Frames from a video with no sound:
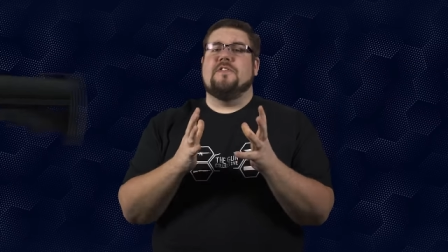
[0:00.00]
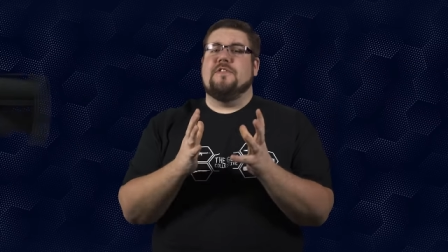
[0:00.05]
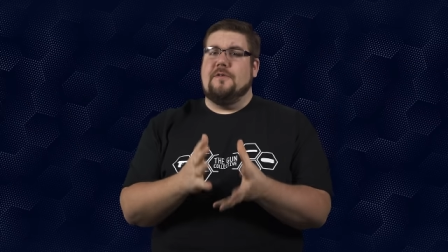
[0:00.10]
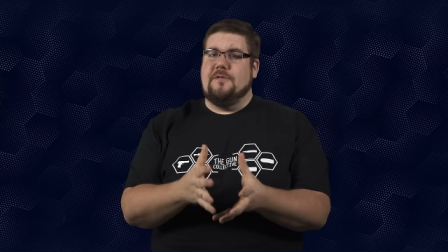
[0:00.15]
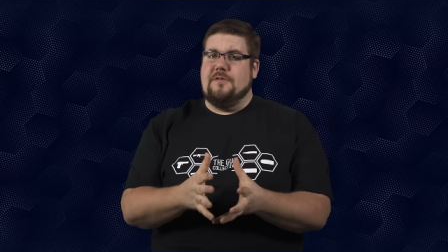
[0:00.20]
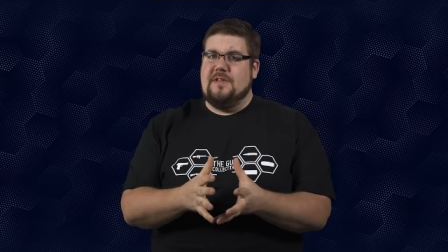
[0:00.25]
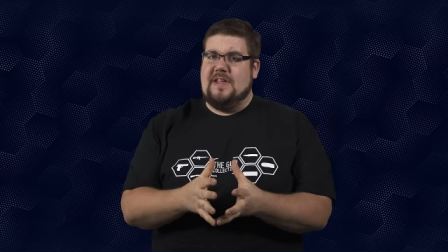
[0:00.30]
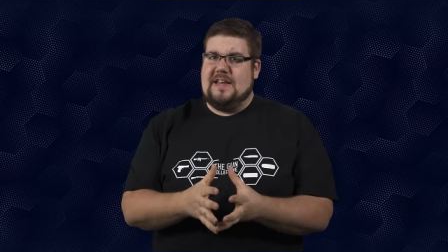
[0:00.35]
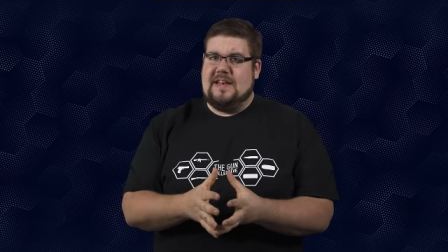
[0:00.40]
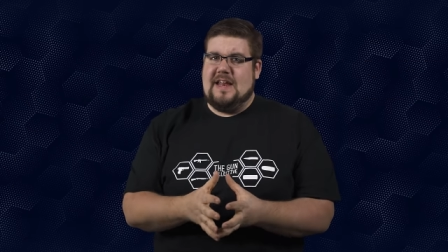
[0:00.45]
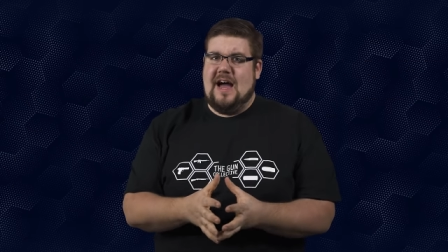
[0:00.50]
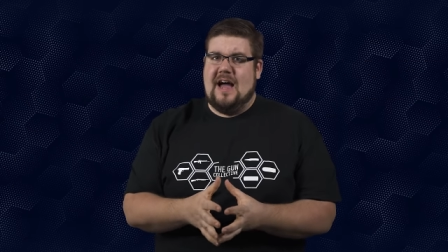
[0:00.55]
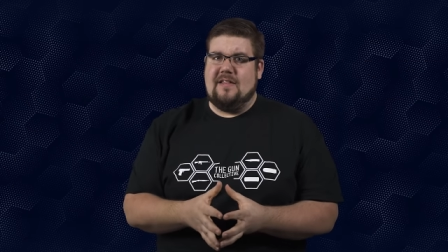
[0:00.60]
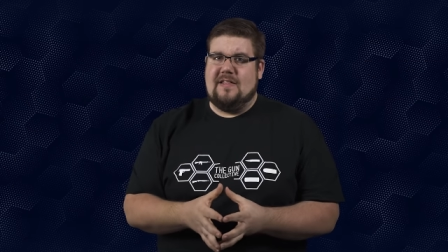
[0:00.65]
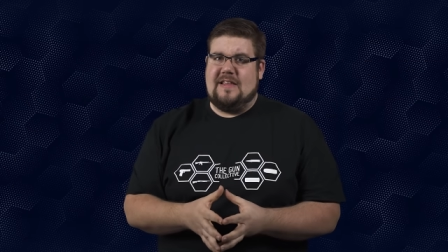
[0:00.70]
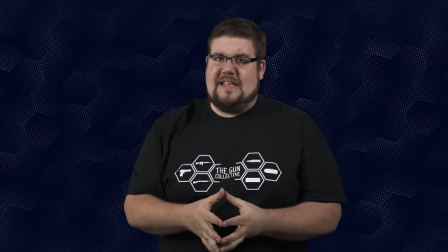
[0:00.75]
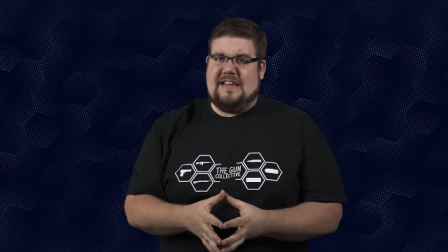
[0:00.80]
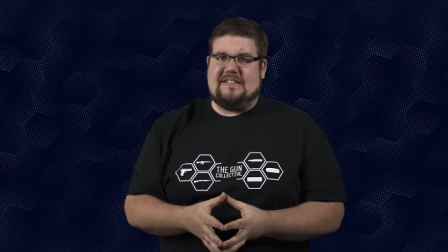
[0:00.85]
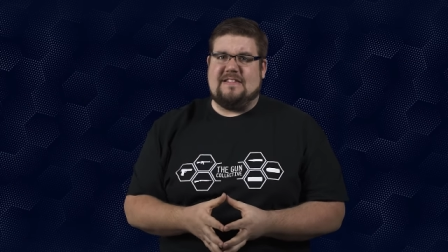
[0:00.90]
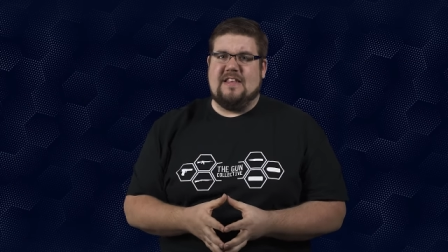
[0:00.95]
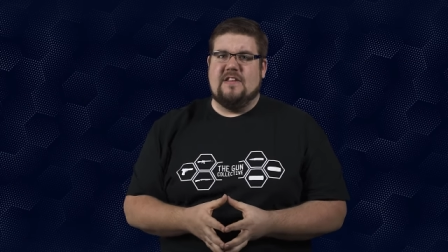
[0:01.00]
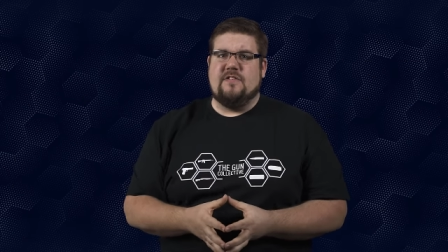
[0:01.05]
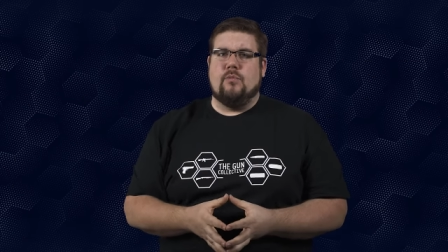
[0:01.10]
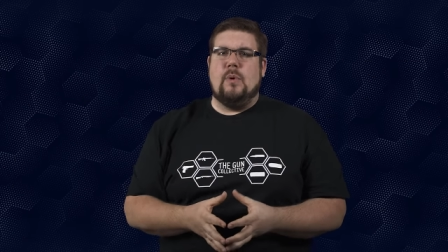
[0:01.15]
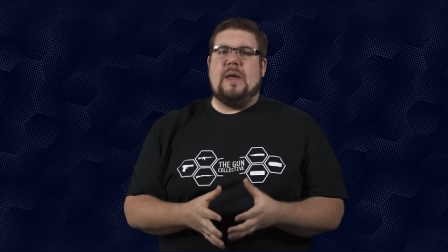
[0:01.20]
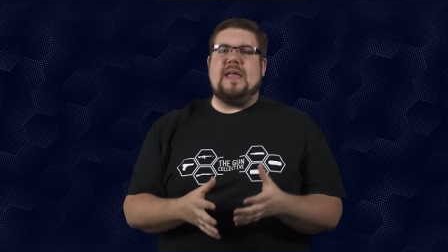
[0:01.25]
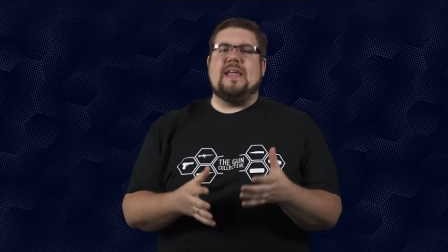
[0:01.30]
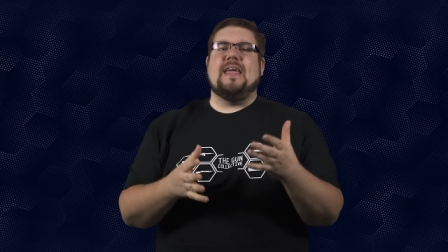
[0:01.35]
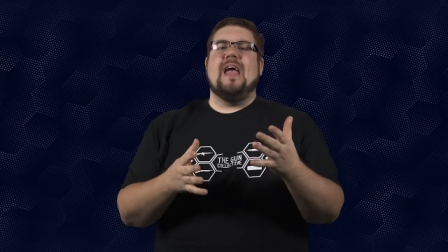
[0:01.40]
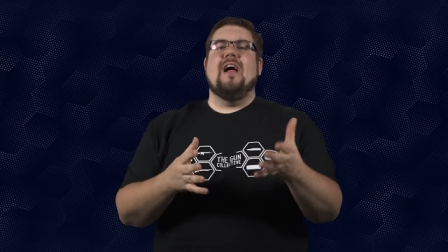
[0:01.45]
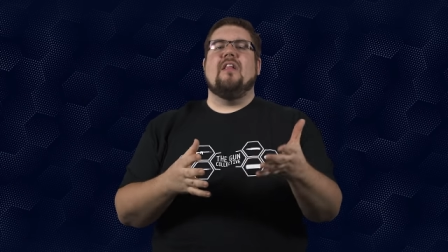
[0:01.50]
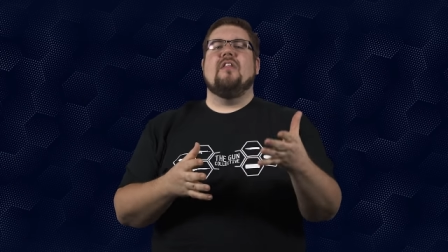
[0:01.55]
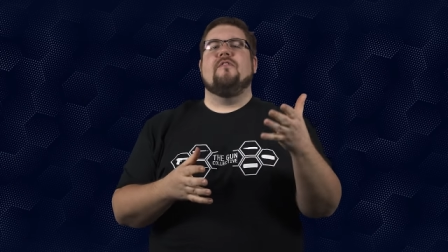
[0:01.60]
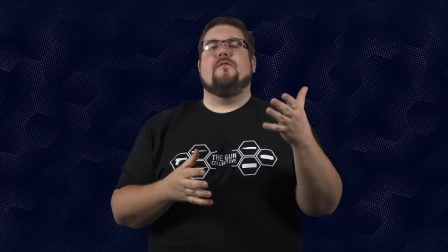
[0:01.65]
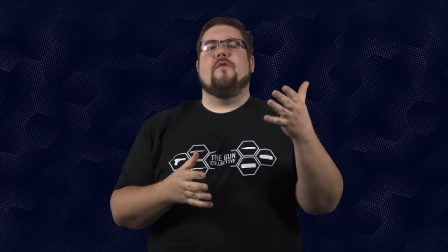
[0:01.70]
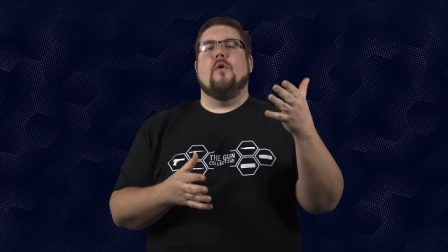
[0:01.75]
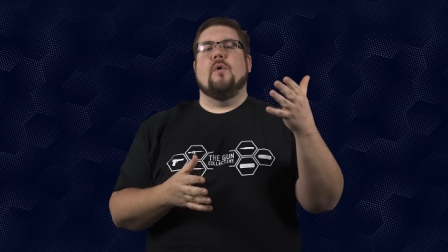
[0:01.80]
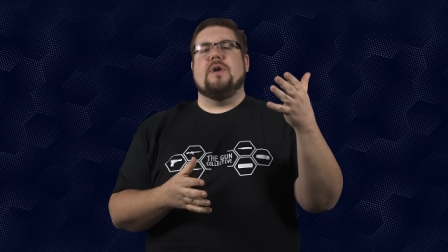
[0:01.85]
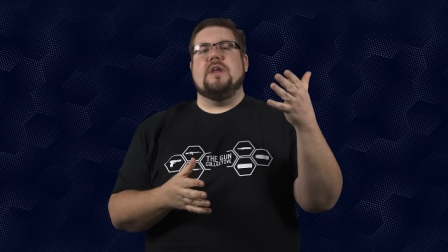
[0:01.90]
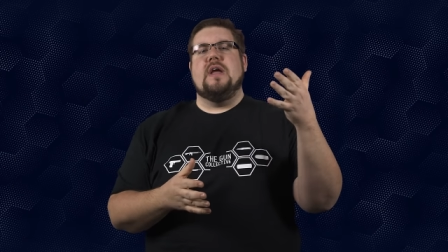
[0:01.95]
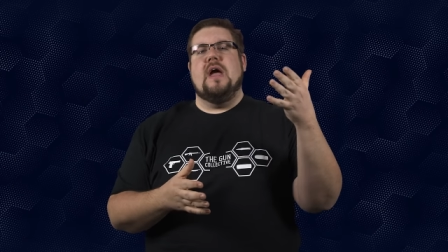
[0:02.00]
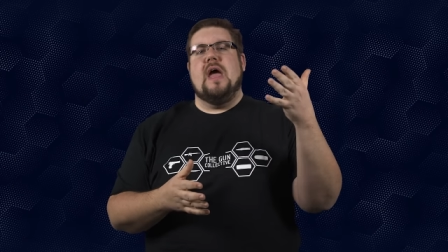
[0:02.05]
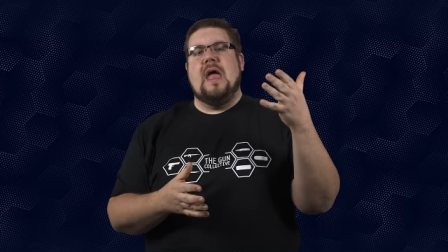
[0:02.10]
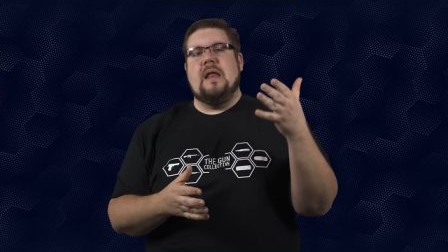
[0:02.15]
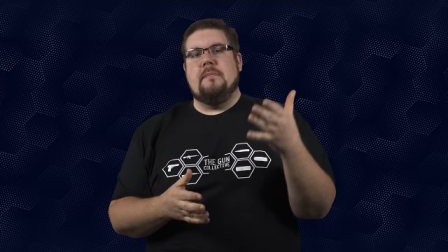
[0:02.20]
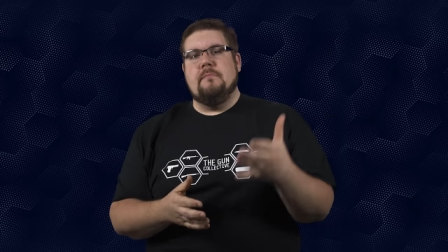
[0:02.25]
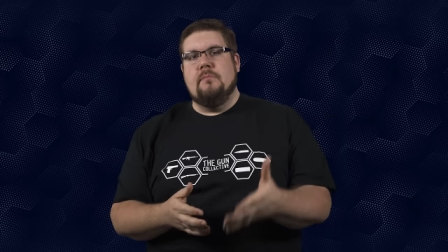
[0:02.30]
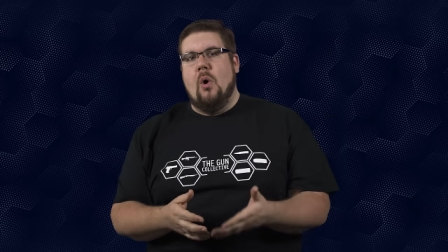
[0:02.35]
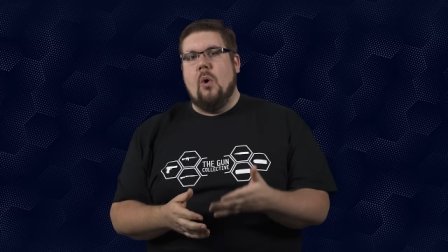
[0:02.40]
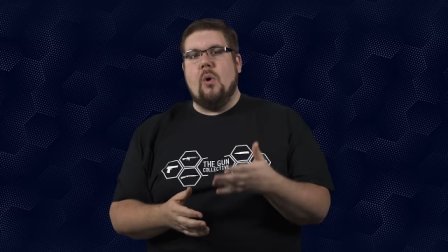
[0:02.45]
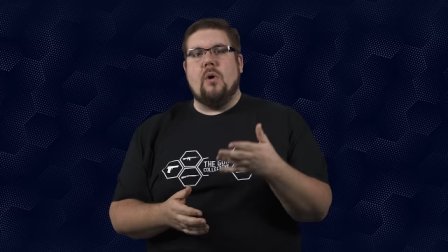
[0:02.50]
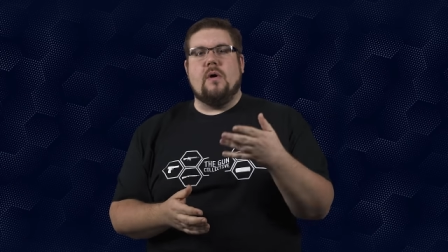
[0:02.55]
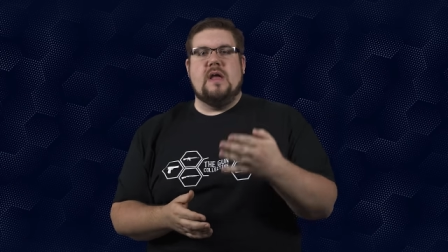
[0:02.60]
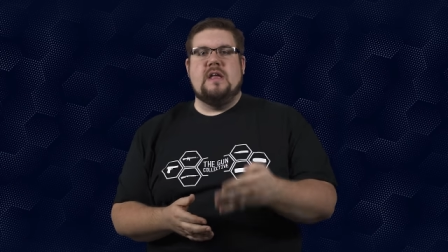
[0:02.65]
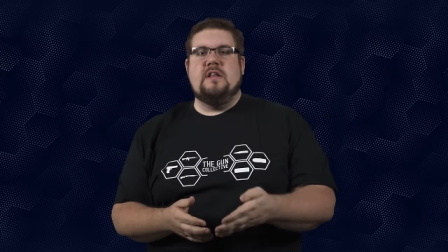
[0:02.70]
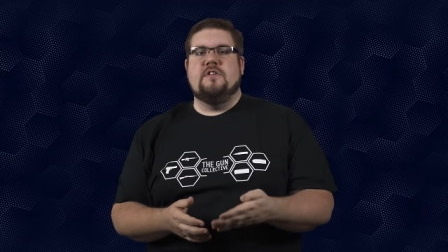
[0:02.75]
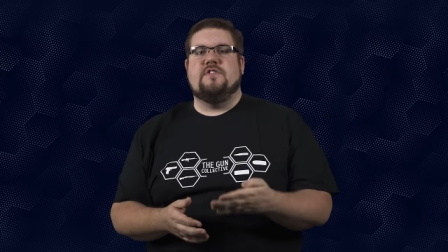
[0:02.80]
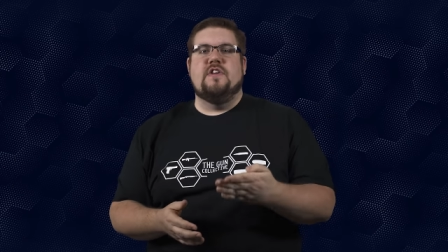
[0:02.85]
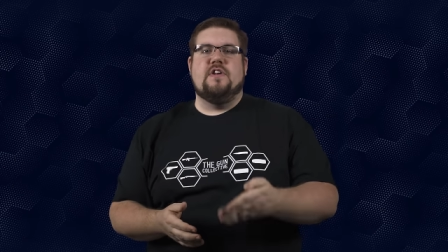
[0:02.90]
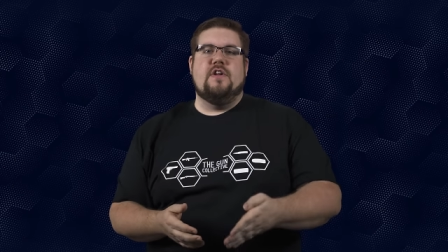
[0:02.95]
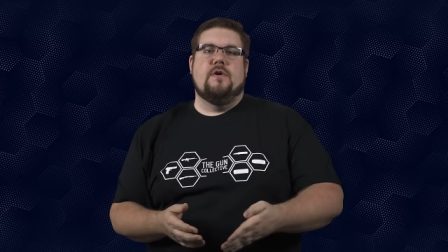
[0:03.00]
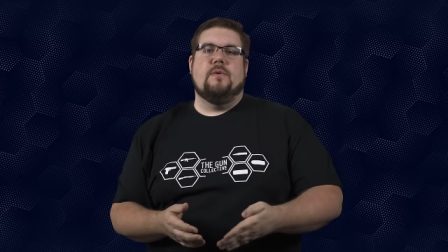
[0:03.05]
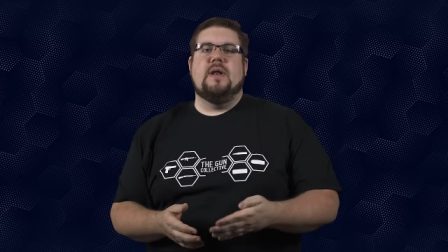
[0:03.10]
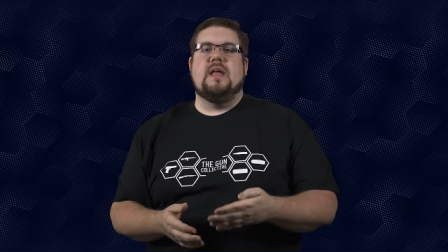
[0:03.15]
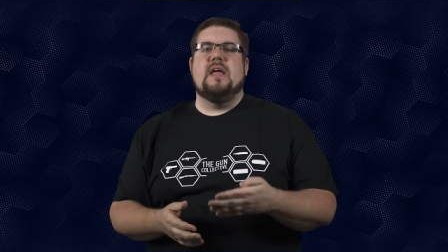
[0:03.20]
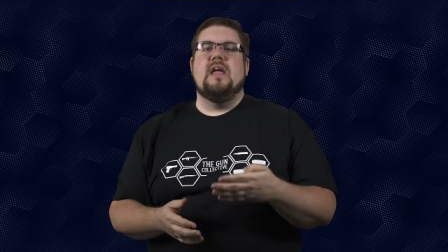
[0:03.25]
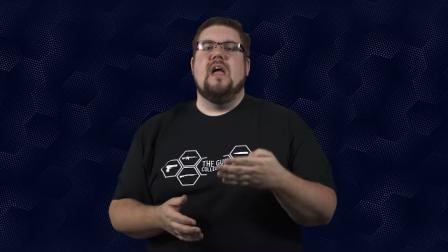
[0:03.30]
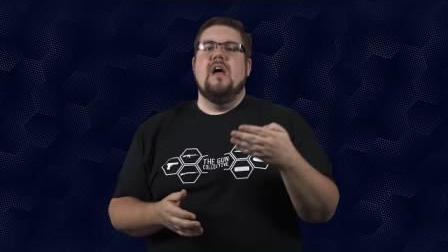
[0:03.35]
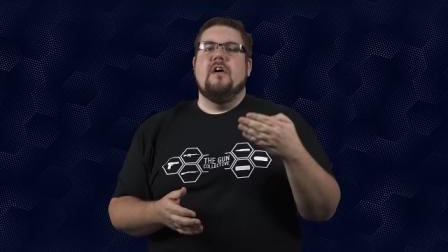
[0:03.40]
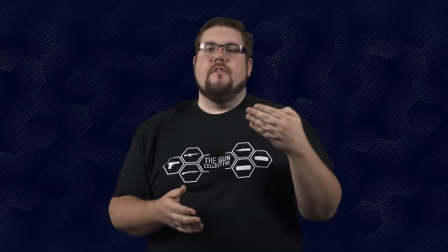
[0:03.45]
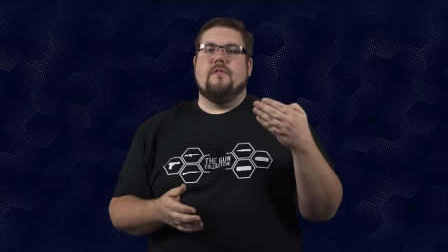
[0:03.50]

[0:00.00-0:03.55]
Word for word: certainly not least this week, California and more ingenuity